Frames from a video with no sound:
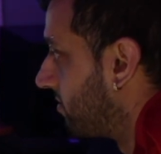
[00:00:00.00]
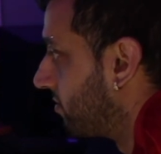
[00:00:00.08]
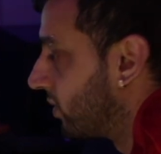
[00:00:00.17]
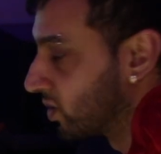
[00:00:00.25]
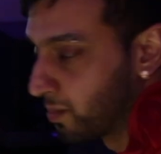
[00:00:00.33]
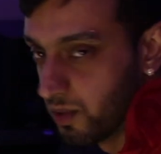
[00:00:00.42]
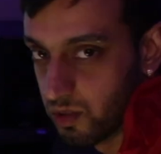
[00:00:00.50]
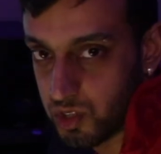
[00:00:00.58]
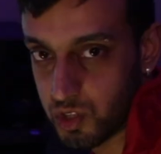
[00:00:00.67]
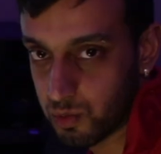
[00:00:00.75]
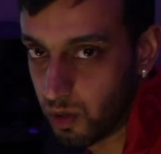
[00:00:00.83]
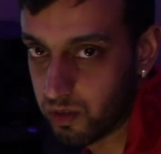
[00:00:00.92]
Most
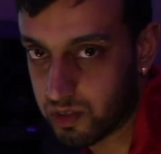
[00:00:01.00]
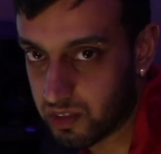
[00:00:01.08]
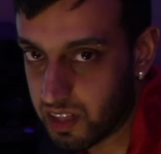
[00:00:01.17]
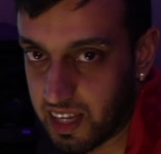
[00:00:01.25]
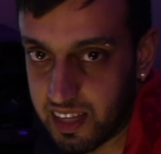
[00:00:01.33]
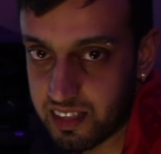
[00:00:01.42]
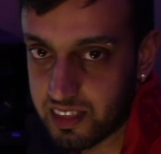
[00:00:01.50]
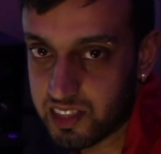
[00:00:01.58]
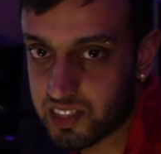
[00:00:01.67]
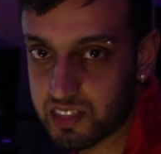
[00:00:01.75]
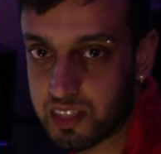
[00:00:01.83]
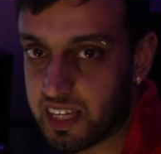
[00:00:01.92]
producers won't do that. They
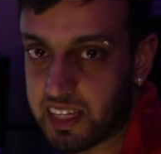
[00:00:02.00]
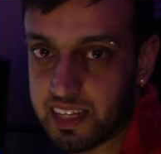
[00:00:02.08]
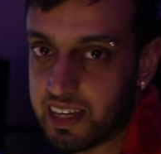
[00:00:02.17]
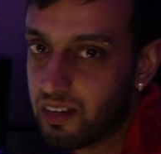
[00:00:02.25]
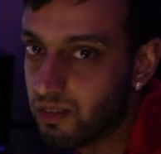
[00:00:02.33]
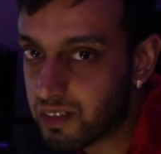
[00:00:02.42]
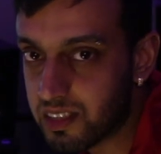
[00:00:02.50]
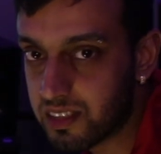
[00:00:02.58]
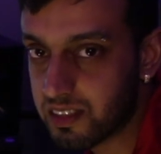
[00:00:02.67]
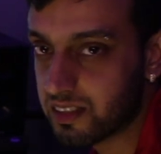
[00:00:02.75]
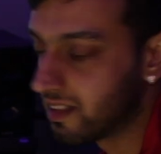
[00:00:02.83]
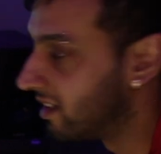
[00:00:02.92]
just take it out.
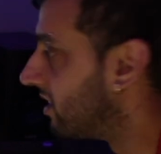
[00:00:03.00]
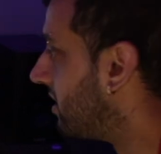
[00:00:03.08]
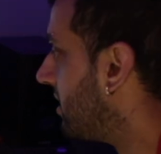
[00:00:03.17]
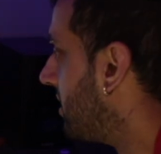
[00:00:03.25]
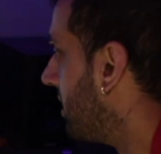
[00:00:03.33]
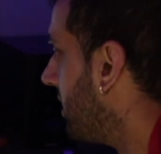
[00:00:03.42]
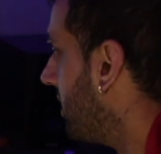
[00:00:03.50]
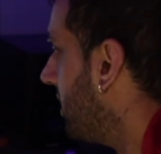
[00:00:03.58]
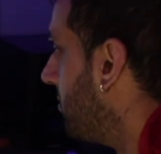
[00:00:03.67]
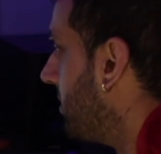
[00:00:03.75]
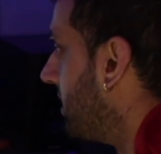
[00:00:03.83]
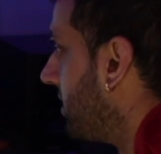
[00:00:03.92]

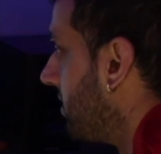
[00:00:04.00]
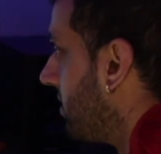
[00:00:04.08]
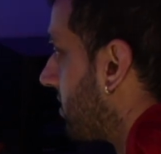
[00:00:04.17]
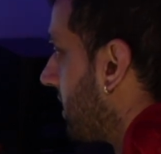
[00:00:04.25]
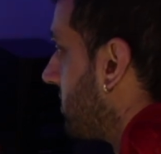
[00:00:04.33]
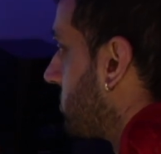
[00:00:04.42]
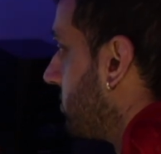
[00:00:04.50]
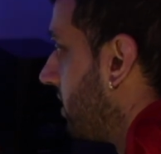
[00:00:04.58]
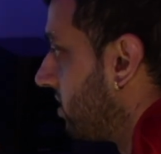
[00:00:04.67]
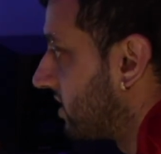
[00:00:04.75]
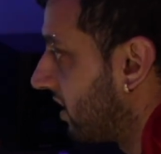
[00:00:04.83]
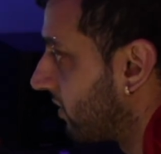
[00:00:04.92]
And then, okay, so
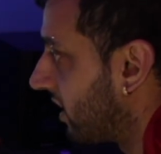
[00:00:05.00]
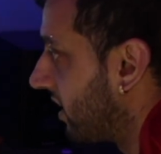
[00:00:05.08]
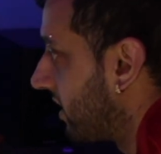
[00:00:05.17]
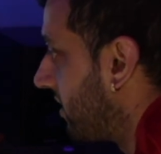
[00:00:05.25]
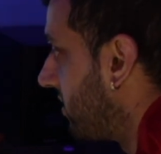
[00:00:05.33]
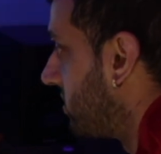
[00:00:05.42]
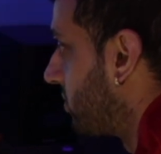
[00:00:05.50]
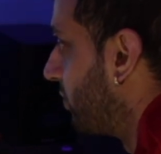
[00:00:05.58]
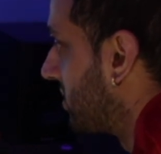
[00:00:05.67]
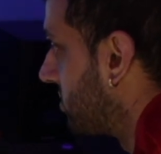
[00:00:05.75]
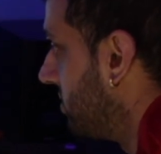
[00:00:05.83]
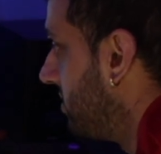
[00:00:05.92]
another sound we got in here is a
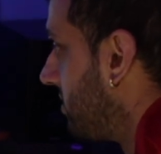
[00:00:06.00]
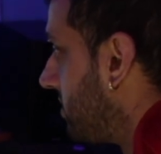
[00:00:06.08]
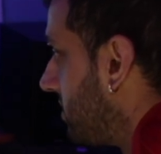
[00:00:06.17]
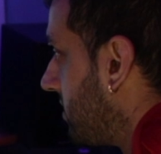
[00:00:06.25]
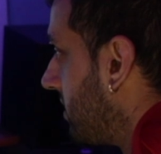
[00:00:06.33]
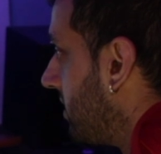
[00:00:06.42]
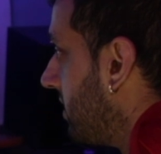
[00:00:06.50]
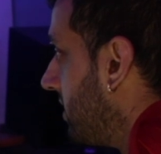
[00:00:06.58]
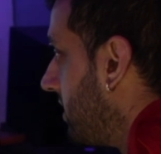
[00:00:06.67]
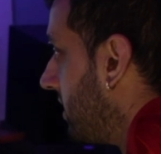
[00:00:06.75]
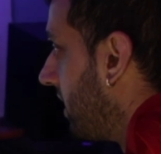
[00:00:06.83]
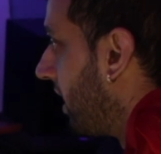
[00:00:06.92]
whistle.
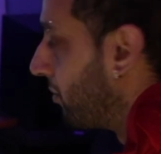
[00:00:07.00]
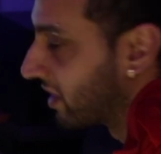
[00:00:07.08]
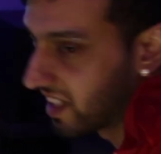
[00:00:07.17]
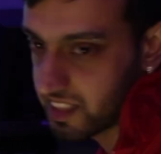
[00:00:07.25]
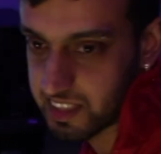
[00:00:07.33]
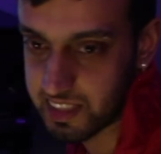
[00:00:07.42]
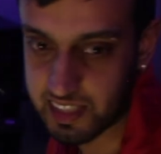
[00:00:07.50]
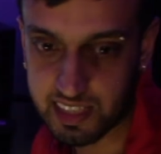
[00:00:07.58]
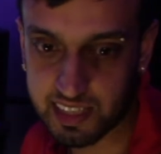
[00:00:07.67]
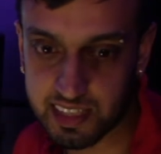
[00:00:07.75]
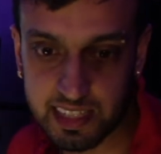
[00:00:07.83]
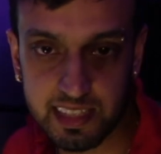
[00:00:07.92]
Because like
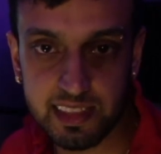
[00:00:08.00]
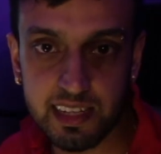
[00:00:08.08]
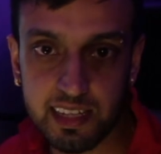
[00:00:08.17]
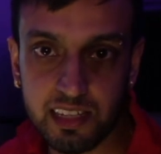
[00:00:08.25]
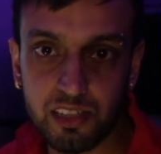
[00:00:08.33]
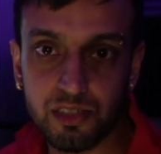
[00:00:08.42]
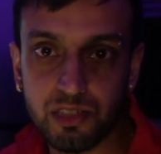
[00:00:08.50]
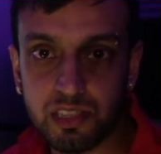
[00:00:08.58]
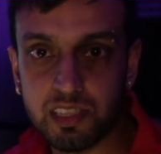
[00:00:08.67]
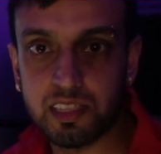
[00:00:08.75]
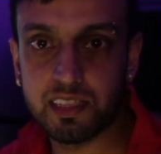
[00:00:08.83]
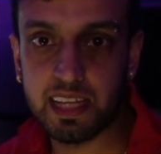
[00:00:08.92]
Get the
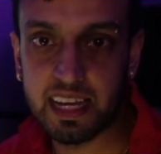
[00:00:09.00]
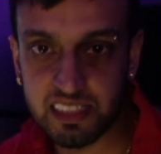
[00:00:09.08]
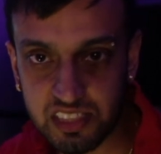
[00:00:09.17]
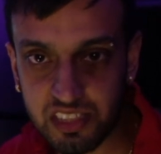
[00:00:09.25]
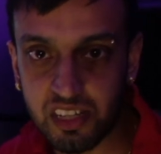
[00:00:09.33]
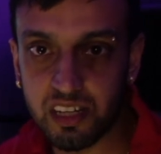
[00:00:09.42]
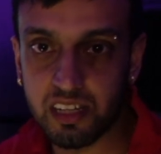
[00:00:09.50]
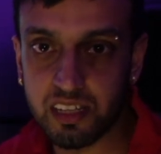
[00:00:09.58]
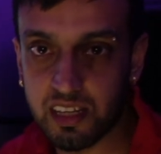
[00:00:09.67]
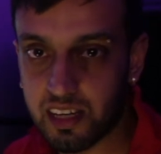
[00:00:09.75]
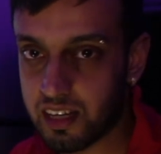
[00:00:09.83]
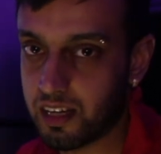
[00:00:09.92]
Girls dance song,
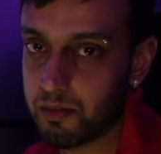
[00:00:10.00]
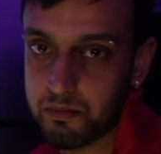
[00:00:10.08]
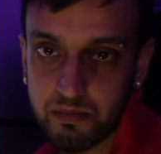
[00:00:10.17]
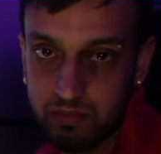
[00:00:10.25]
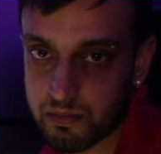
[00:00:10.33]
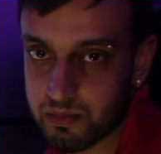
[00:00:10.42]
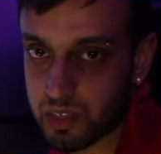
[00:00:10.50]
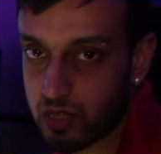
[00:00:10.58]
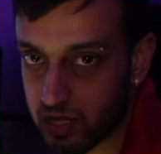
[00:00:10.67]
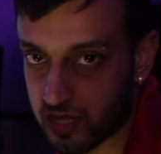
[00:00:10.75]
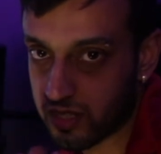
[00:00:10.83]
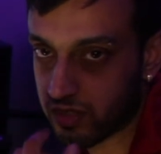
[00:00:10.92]

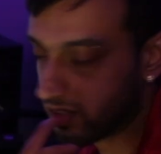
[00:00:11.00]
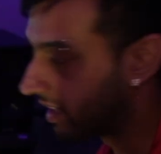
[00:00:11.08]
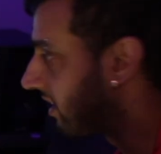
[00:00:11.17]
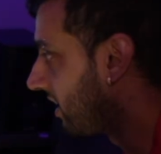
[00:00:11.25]
you know, they